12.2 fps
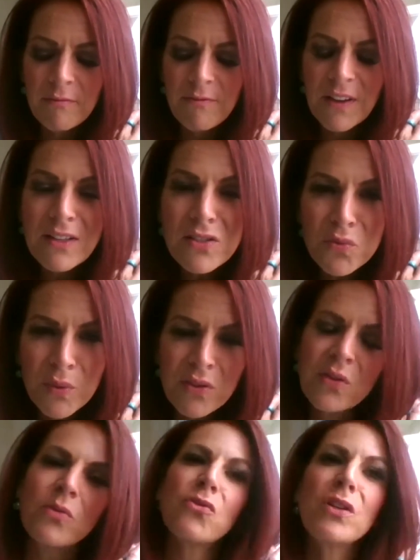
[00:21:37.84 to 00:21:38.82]
fixed with
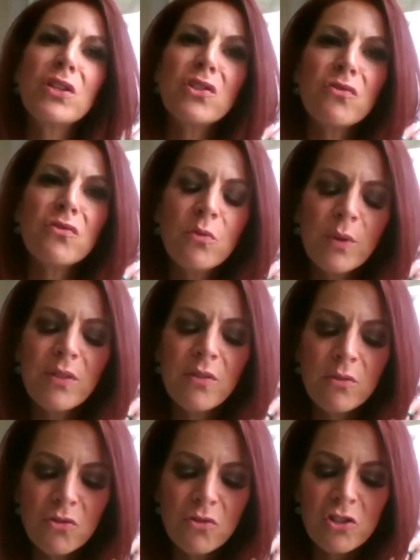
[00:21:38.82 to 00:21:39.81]

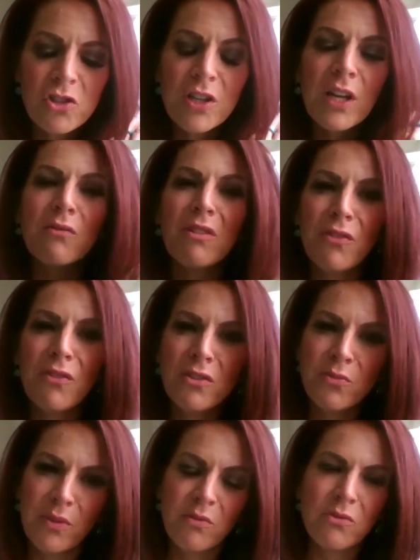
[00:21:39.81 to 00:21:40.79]
nutrition and reversed
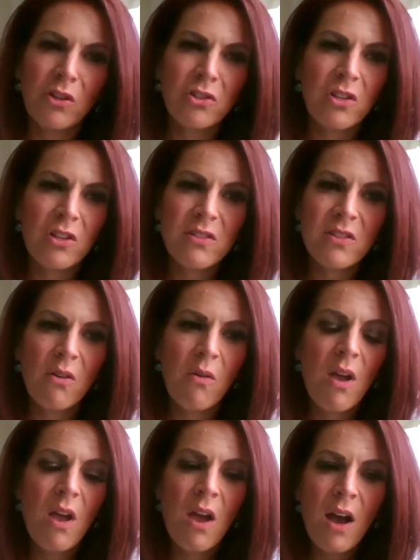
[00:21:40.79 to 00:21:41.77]
with nutrition. So,
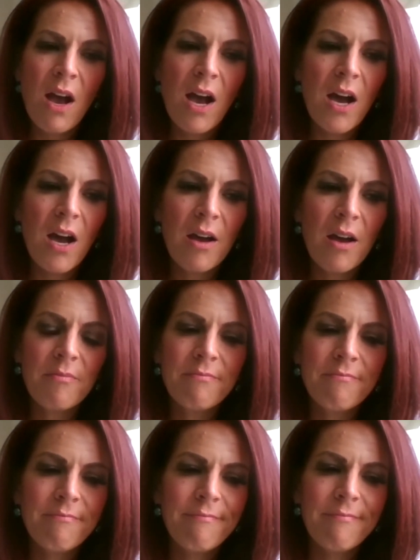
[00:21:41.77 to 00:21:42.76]

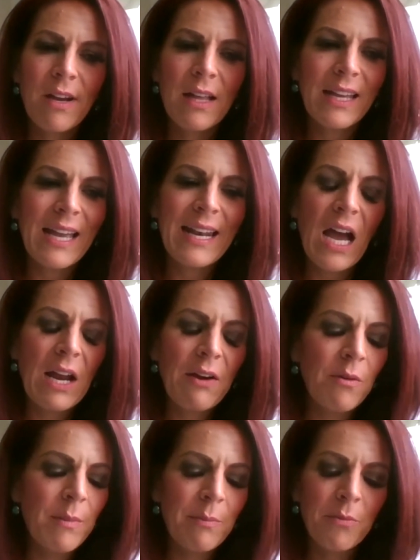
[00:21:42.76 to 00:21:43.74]
and I
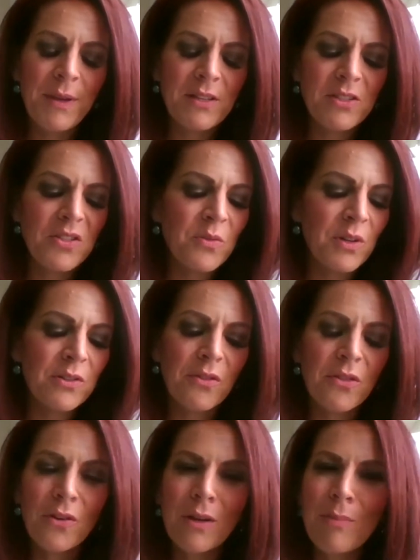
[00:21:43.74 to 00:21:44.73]
remember being
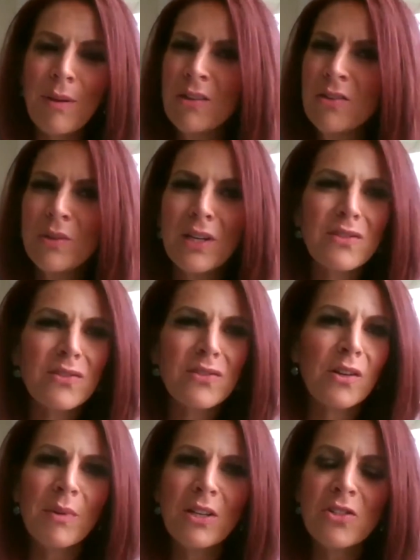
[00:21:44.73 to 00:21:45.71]
230 pounds when I
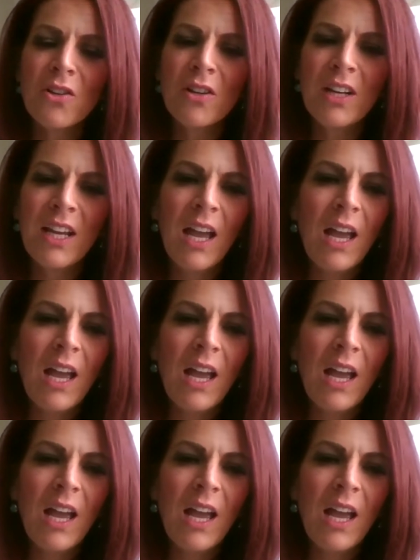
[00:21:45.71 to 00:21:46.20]
started my journey.